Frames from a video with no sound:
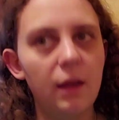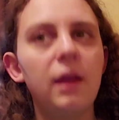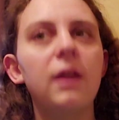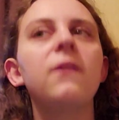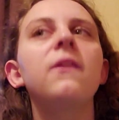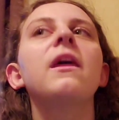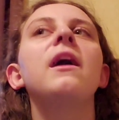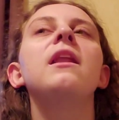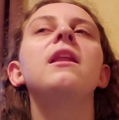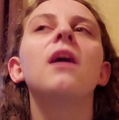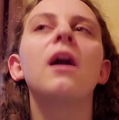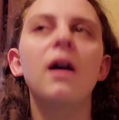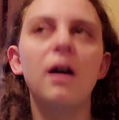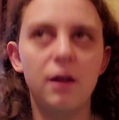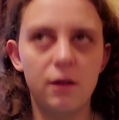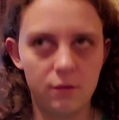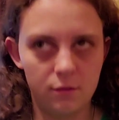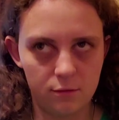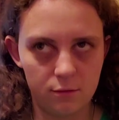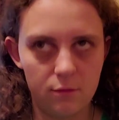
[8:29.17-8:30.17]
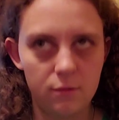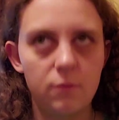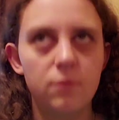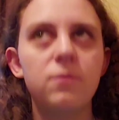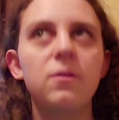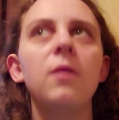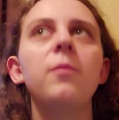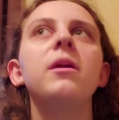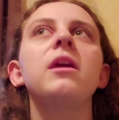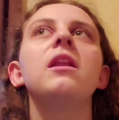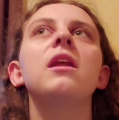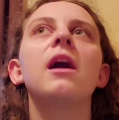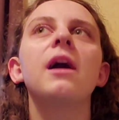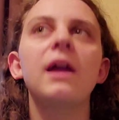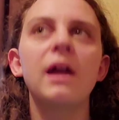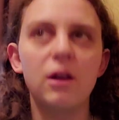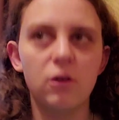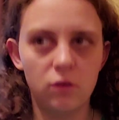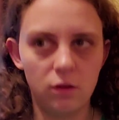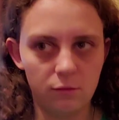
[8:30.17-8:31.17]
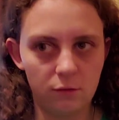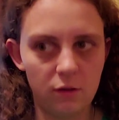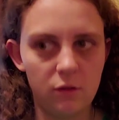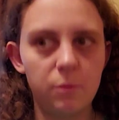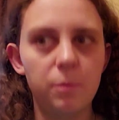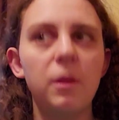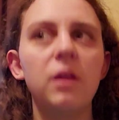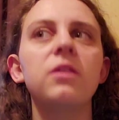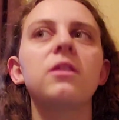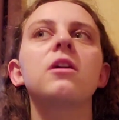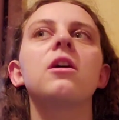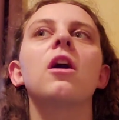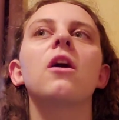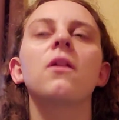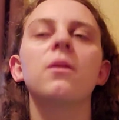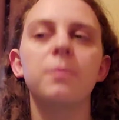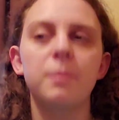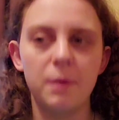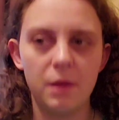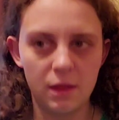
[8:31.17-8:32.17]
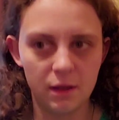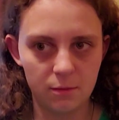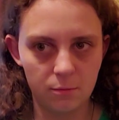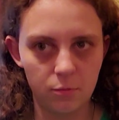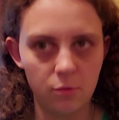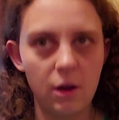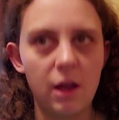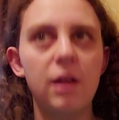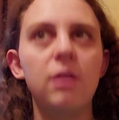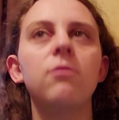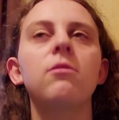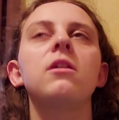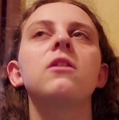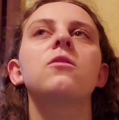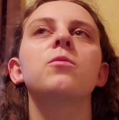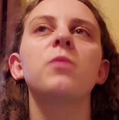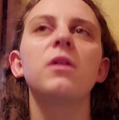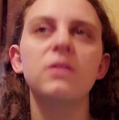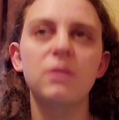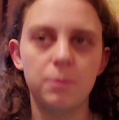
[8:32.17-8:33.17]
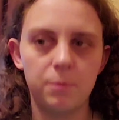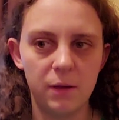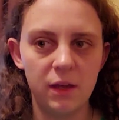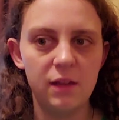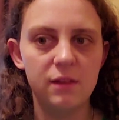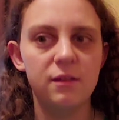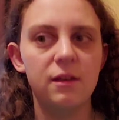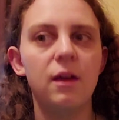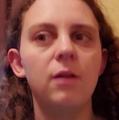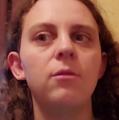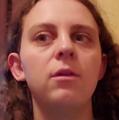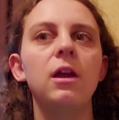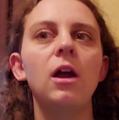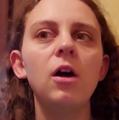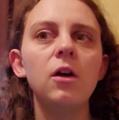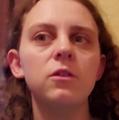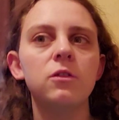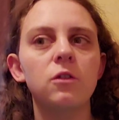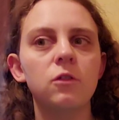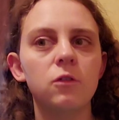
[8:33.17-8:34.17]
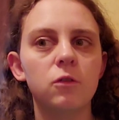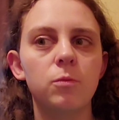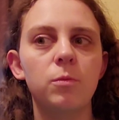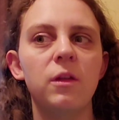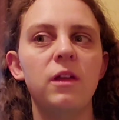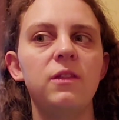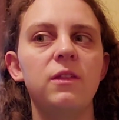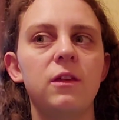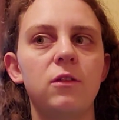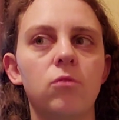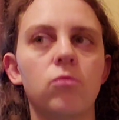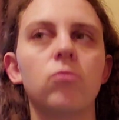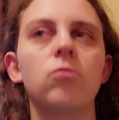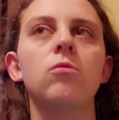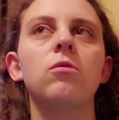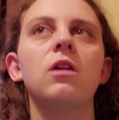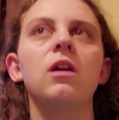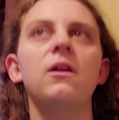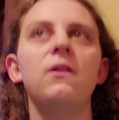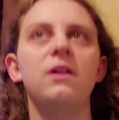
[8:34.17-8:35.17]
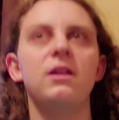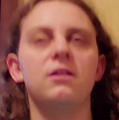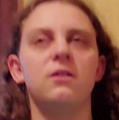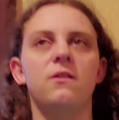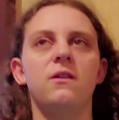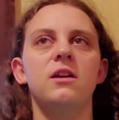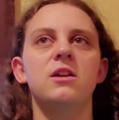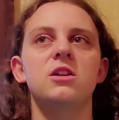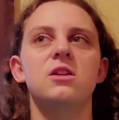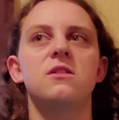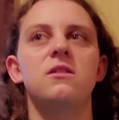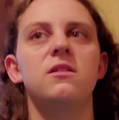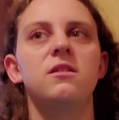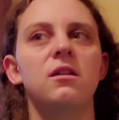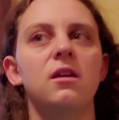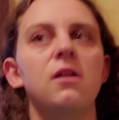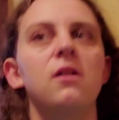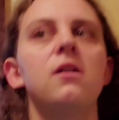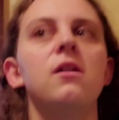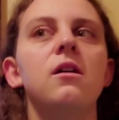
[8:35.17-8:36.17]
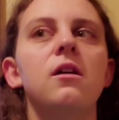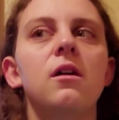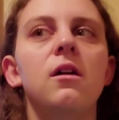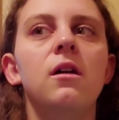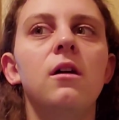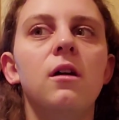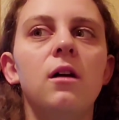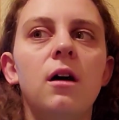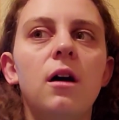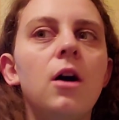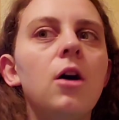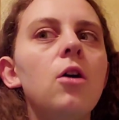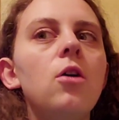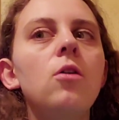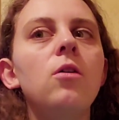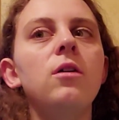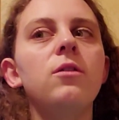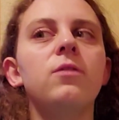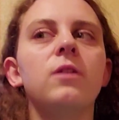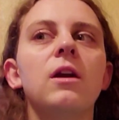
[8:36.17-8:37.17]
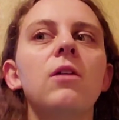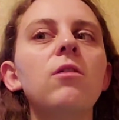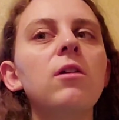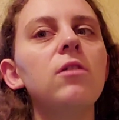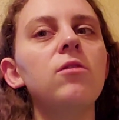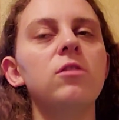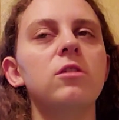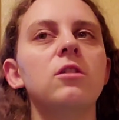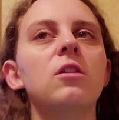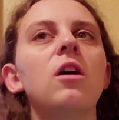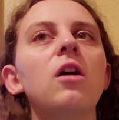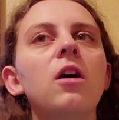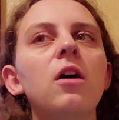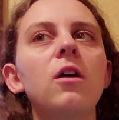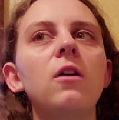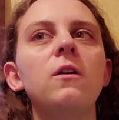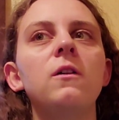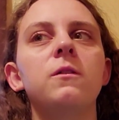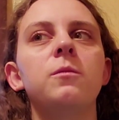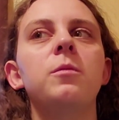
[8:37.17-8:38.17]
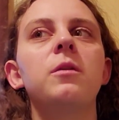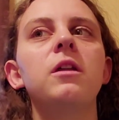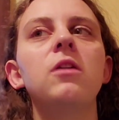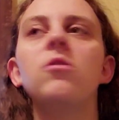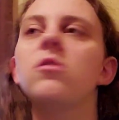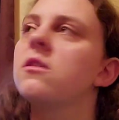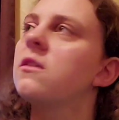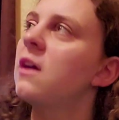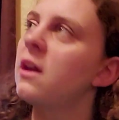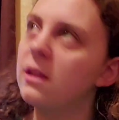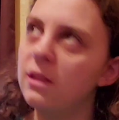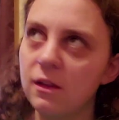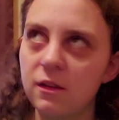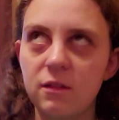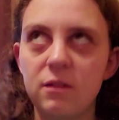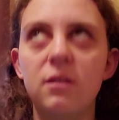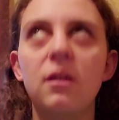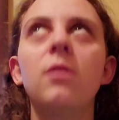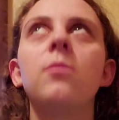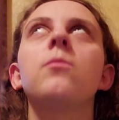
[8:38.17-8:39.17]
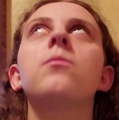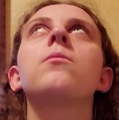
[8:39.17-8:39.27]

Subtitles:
then, Femi and I actually, we split the garlic bread, we split the pizza, and we also split this really delicious, oh, I forget what it was called, but it was like this